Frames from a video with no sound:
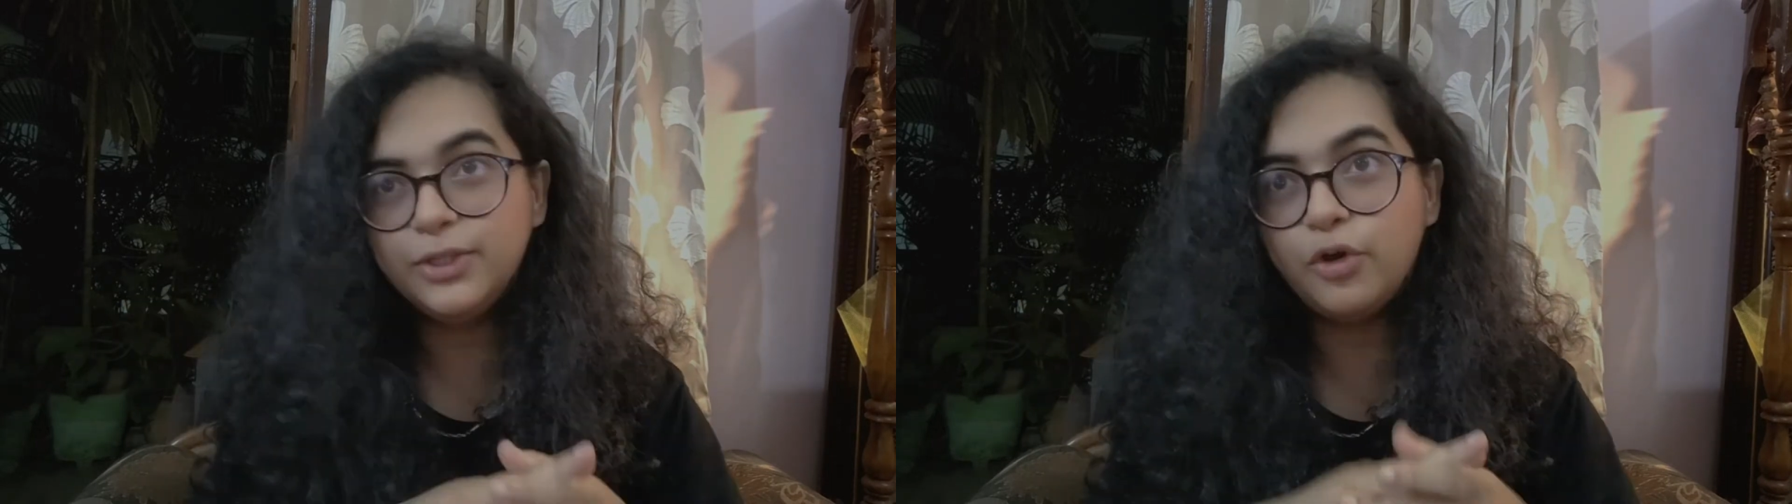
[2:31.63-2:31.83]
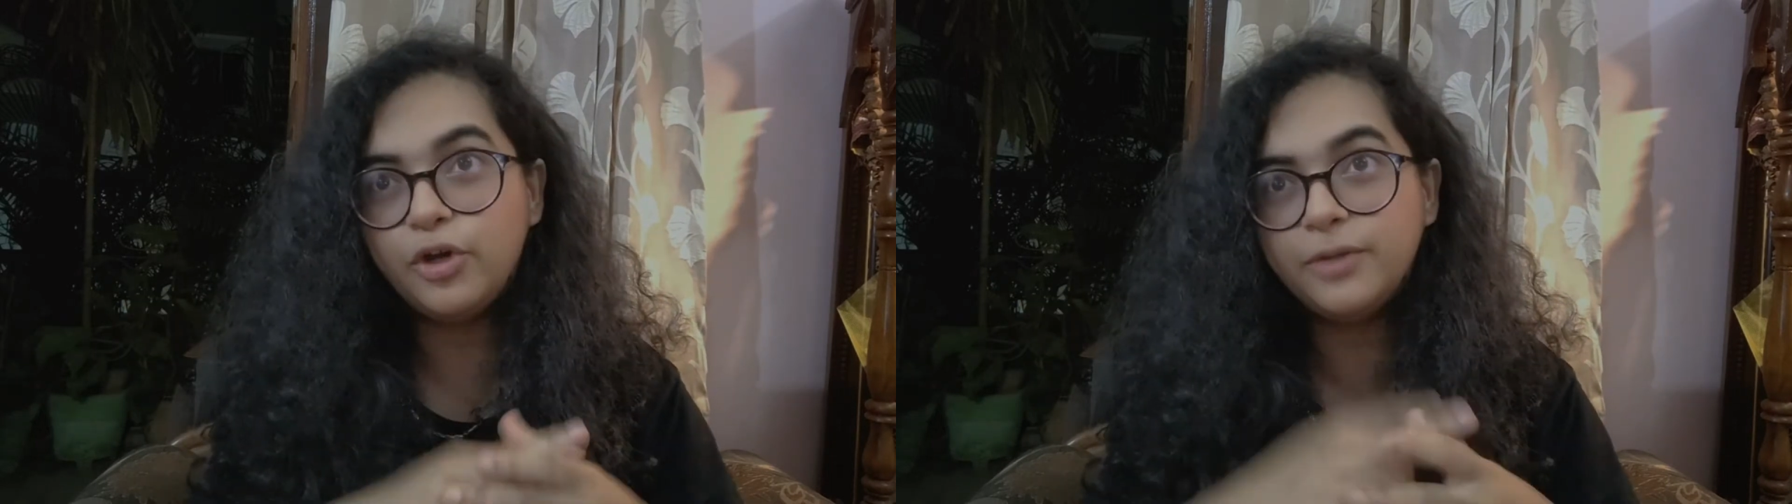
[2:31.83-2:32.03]

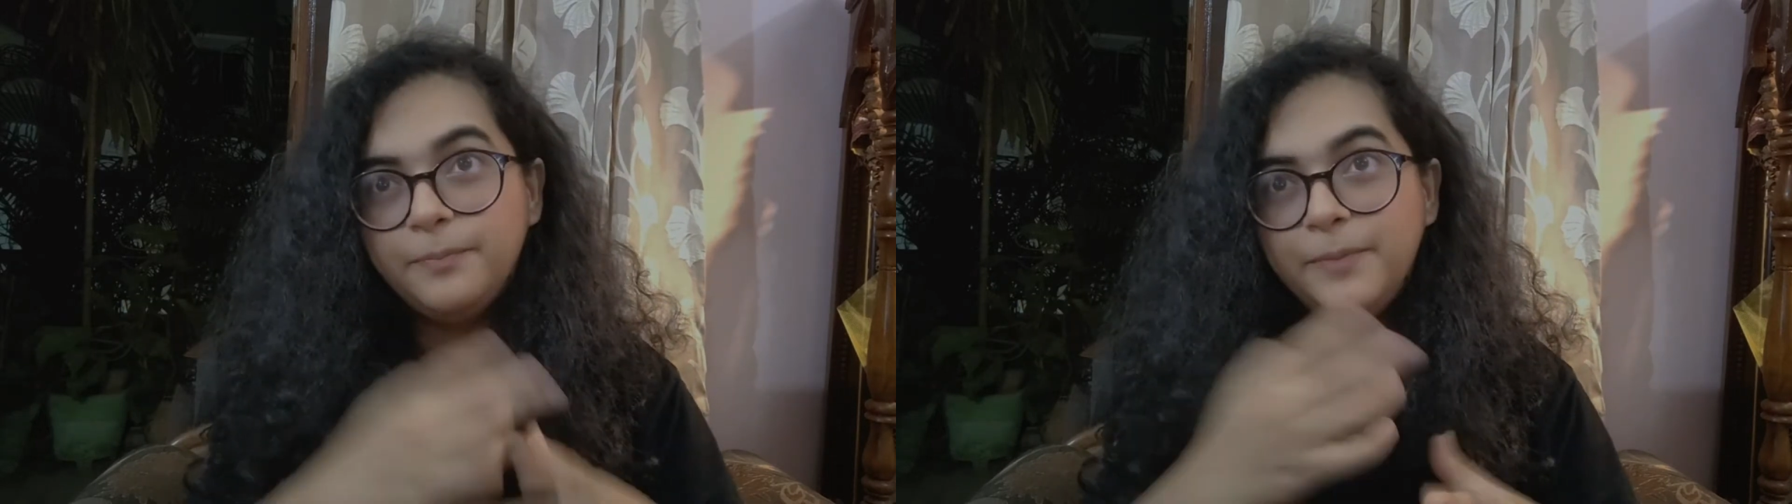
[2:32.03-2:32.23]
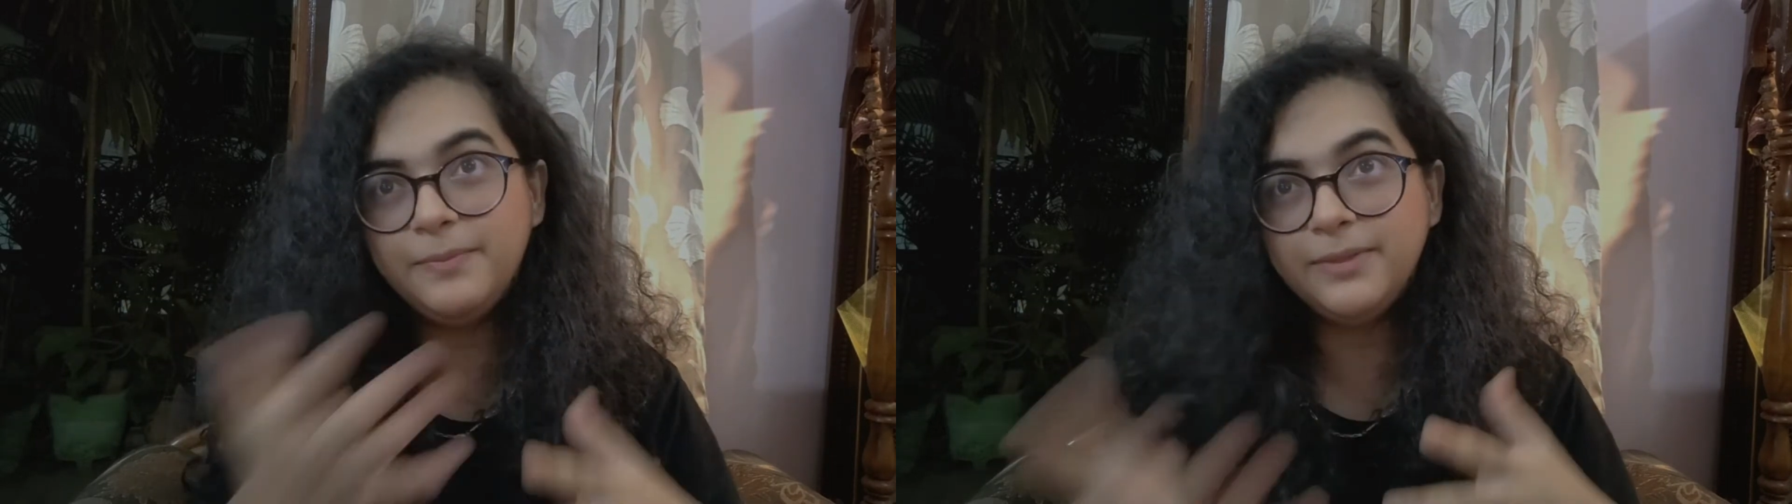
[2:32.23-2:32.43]
The
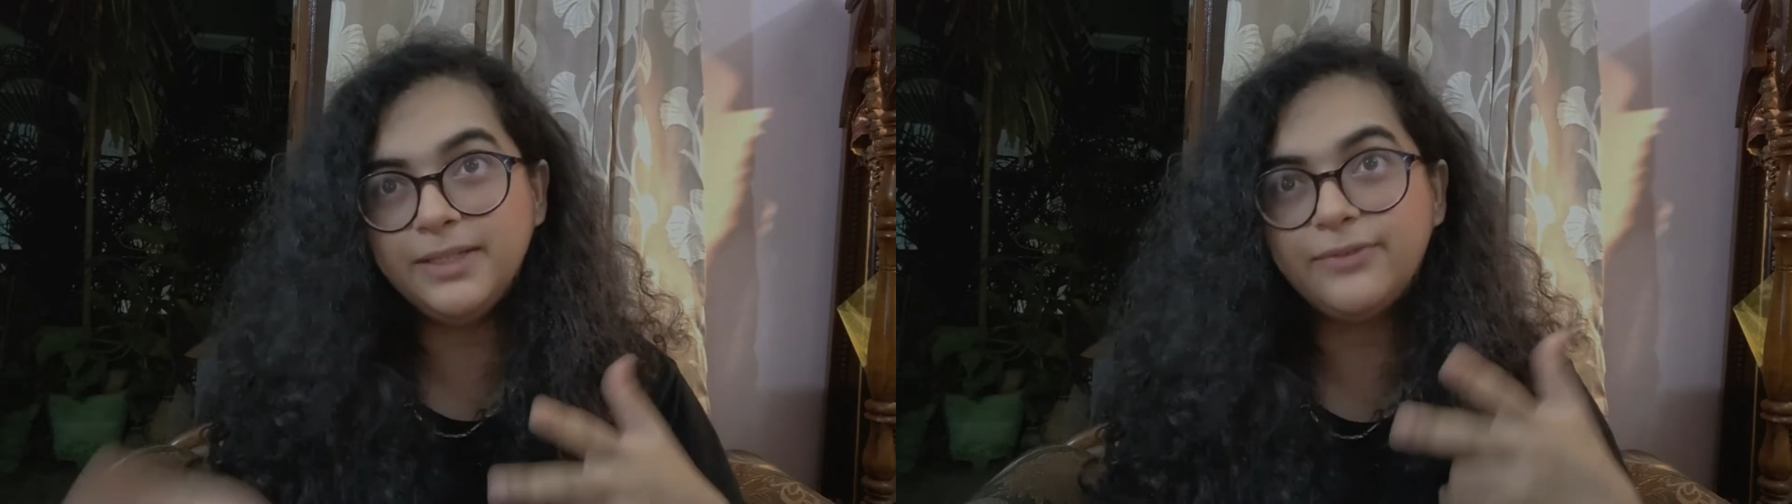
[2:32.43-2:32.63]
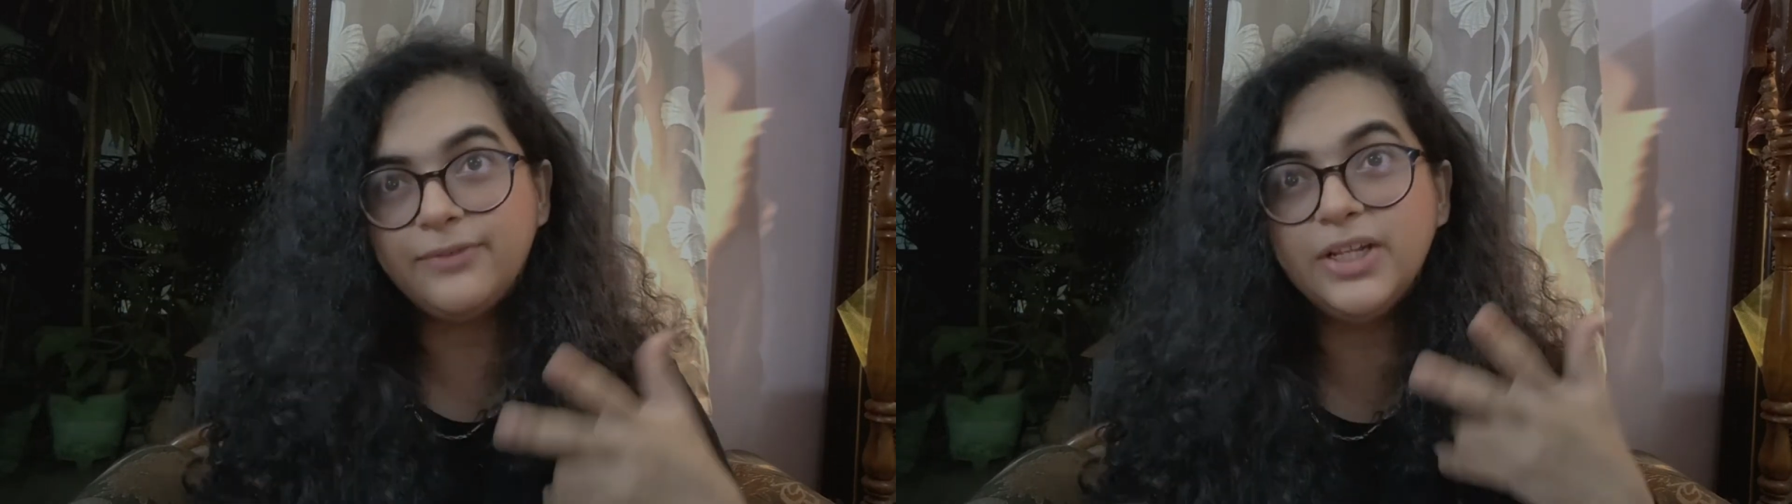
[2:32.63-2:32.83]
hot people
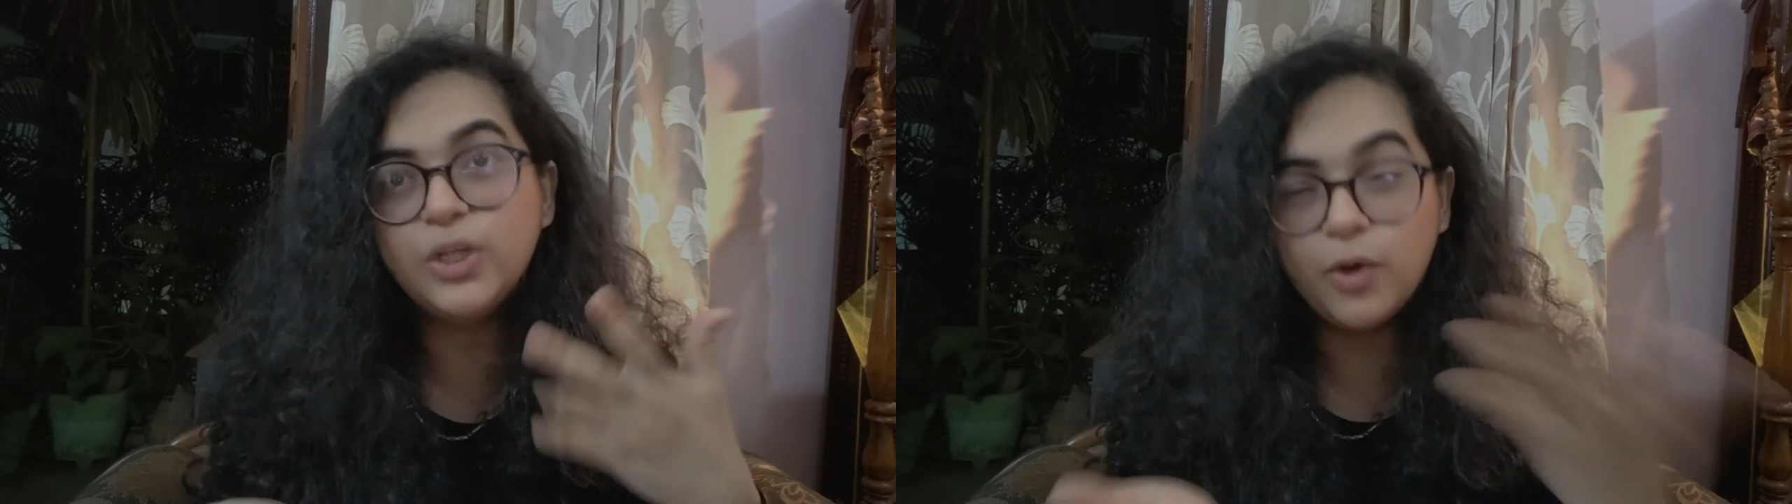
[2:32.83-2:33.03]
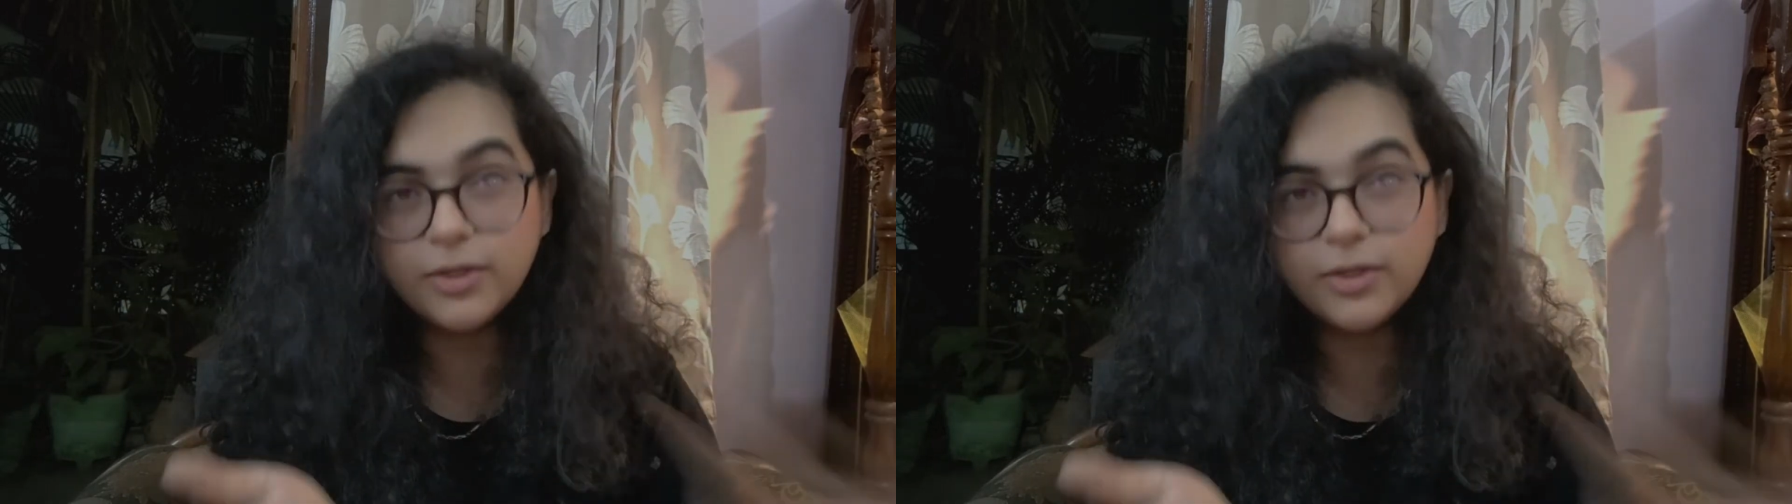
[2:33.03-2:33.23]
that
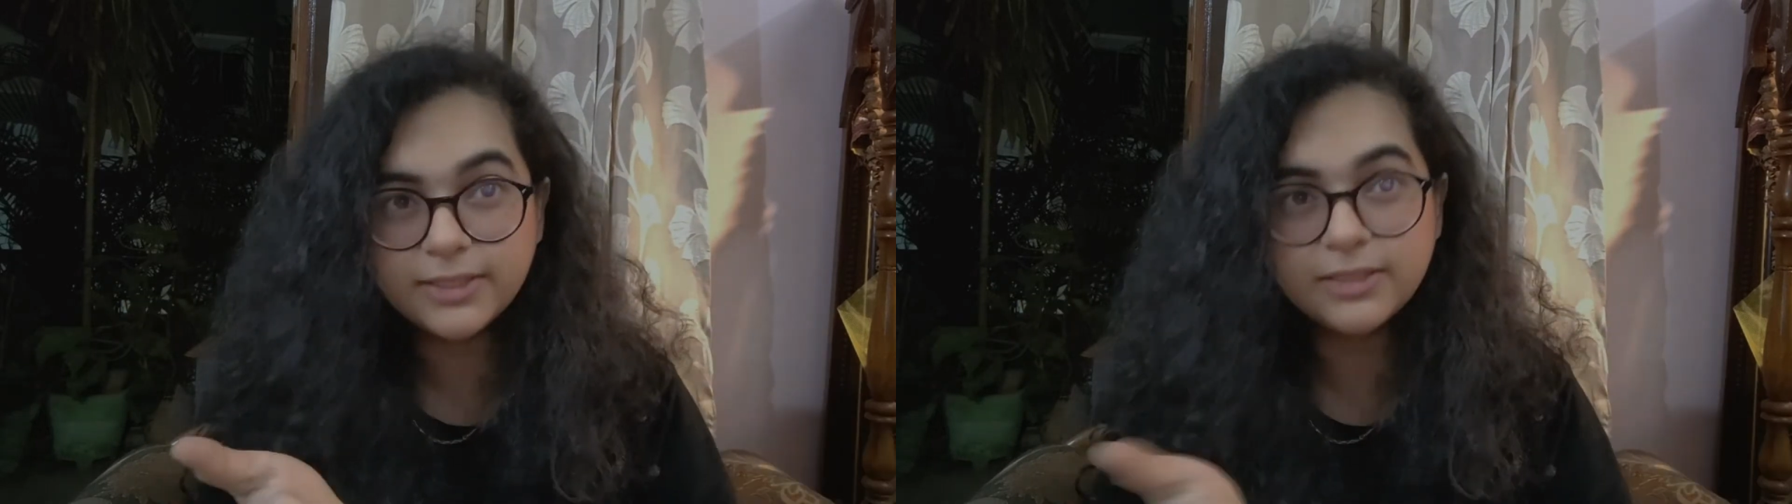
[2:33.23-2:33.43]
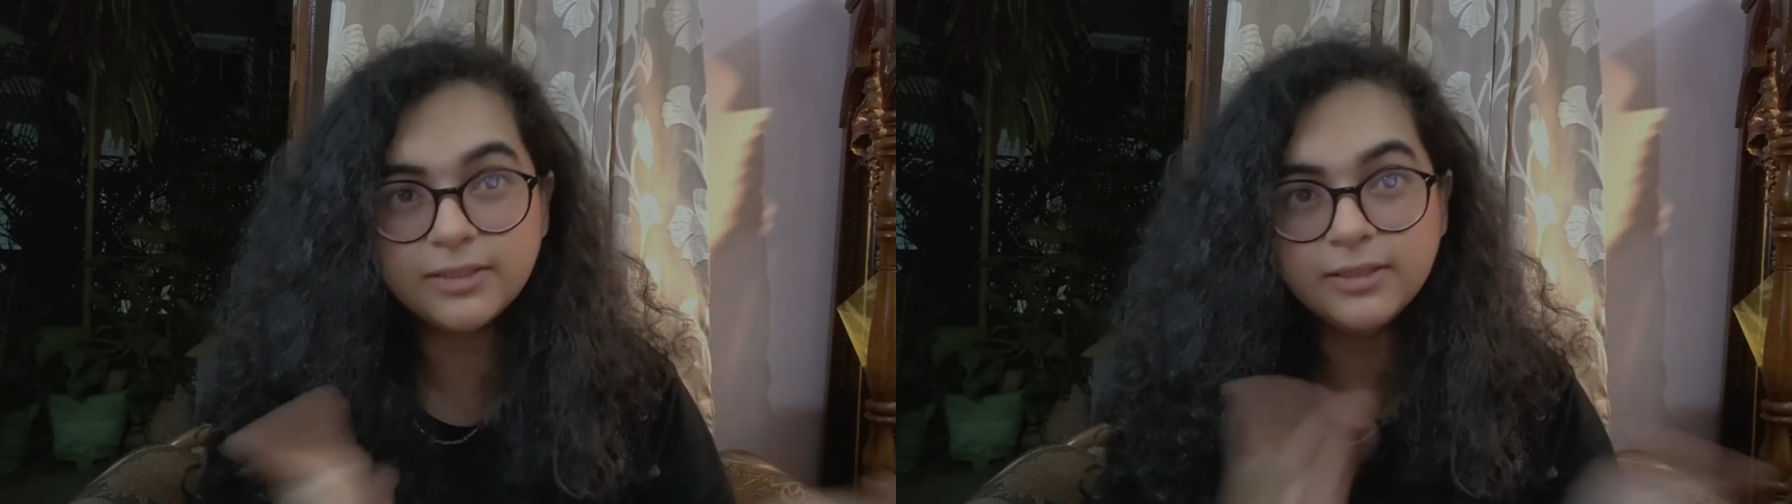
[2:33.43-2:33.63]
we
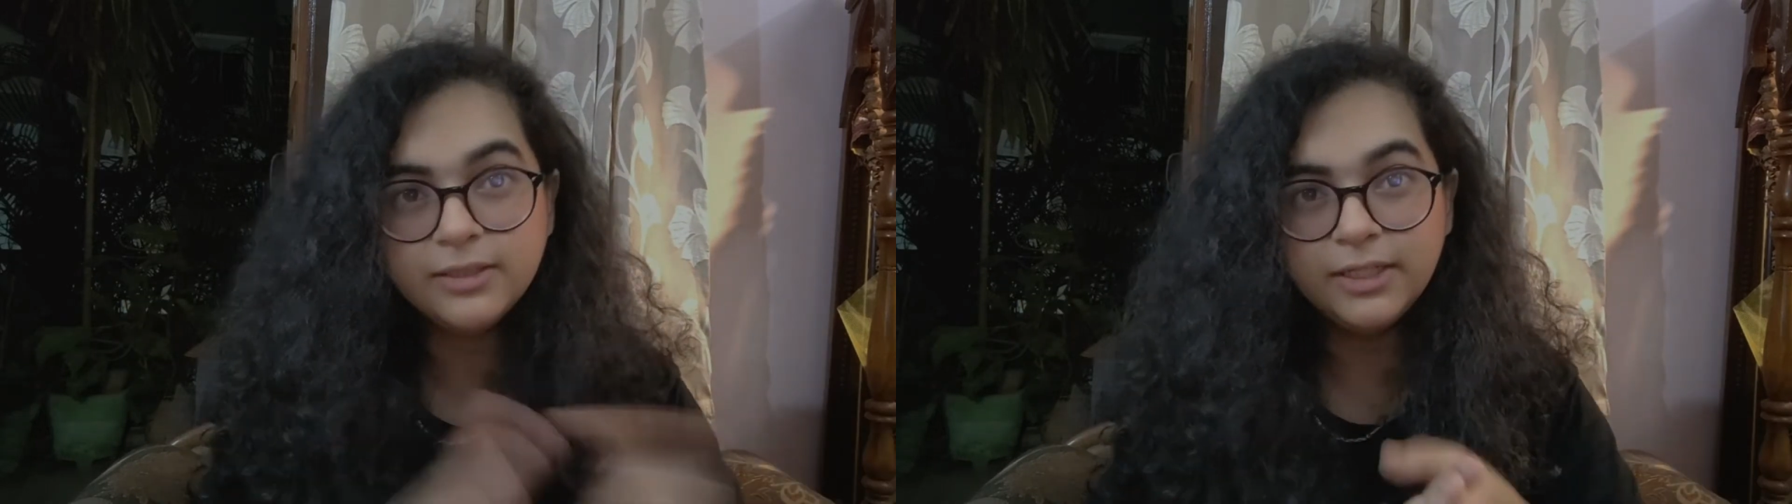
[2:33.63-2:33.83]
lost